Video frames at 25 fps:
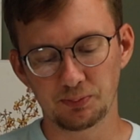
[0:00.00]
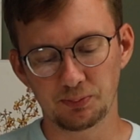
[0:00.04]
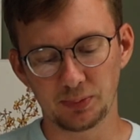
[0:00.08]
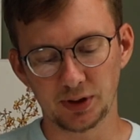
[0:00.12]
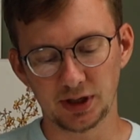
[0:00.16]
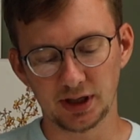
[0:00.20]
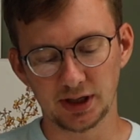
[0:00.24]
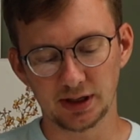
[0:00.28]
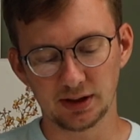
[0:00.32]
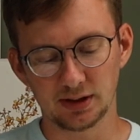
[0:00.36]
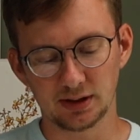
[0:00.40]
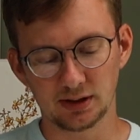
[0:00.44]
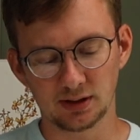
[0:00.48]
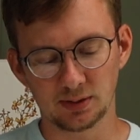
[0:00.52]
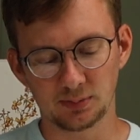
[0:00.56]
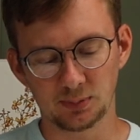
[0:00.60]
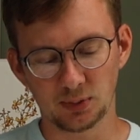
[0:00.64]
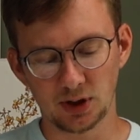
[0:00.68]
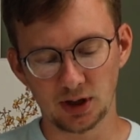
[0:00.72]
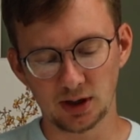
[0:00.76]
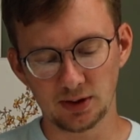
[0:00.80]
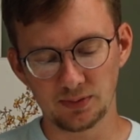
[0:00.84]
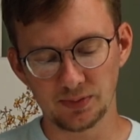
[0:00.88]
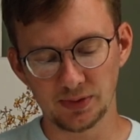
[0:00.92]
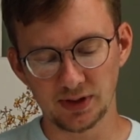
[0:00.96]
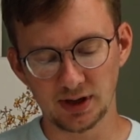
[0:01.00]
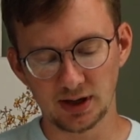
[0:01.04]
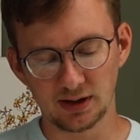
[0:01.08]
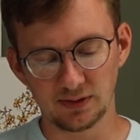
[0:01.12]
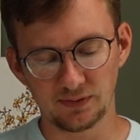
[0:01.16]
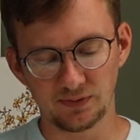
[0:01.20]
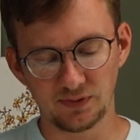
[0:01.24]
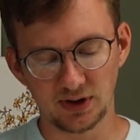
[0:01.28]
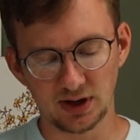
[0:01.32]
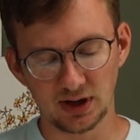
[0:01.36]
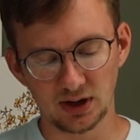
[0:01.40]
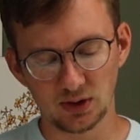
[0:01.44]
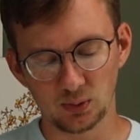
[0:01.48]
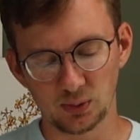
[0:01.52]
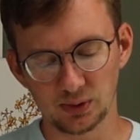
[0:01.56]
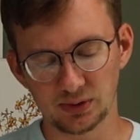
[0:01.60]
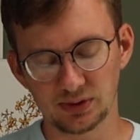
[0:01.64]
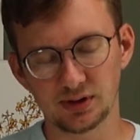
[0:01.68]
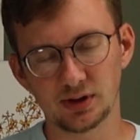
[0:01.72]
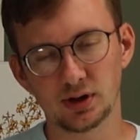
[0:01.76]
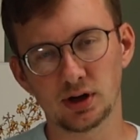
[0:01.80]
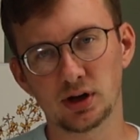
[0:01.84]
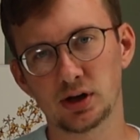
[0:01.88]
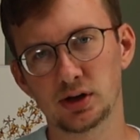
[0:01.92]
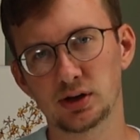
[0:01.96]
But the problem that I've found
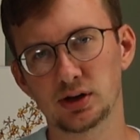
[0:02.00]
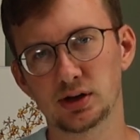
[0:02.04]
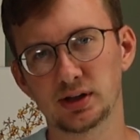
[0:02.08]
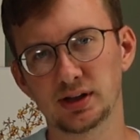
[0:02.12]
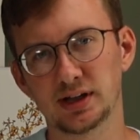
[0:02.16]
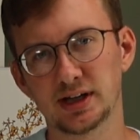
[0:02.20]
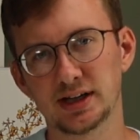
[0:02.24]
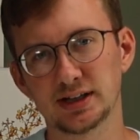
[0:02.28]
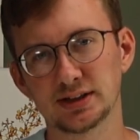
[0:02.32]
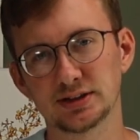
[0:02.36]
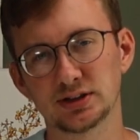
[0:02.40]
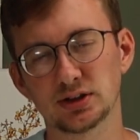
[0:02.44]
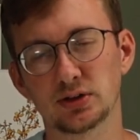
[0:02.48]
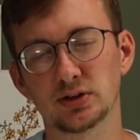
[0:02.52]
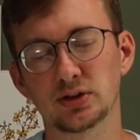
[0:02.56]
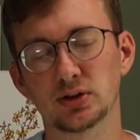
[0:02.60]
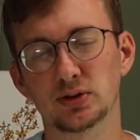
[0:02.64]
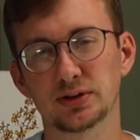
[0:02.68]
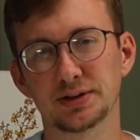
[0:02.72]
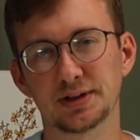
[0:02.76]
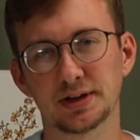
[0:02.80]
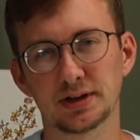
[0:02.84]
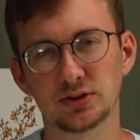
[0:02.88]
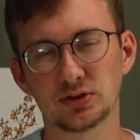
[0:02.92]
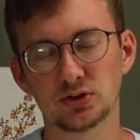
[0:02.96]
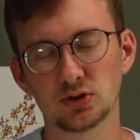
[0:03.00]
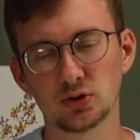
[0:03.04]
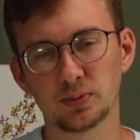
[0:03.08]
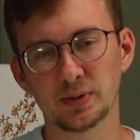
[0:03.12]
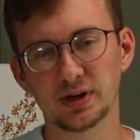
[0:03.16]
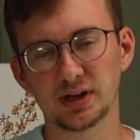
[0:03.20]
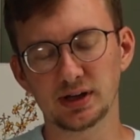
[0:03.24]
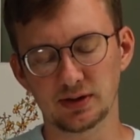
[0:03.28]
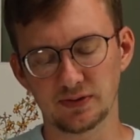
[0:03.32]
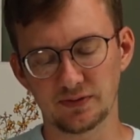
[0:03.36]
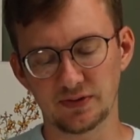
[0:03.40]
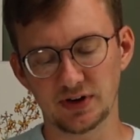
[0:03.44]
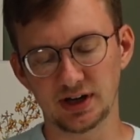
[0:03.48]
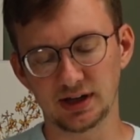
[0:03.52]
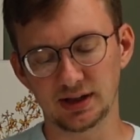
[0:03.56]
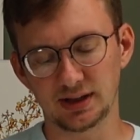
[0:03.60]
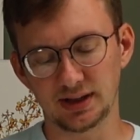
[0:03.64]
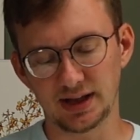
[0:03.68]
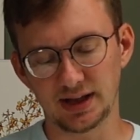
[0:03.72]
with the harder leads, although they do make a very